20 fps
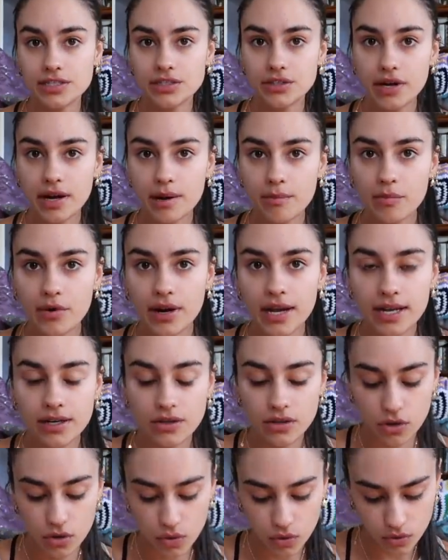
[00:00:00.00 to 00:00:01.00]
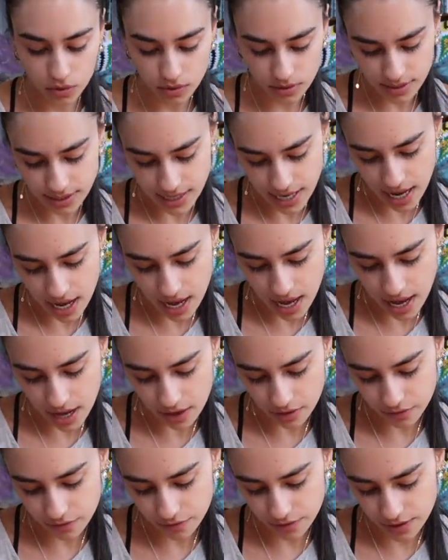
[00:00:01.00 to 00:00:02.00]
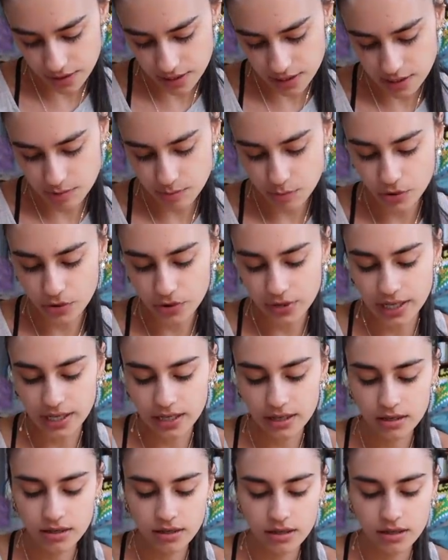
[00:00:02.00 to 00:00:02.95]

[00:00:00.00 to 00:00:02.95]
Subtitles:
Instagram brand called Alfie Sporting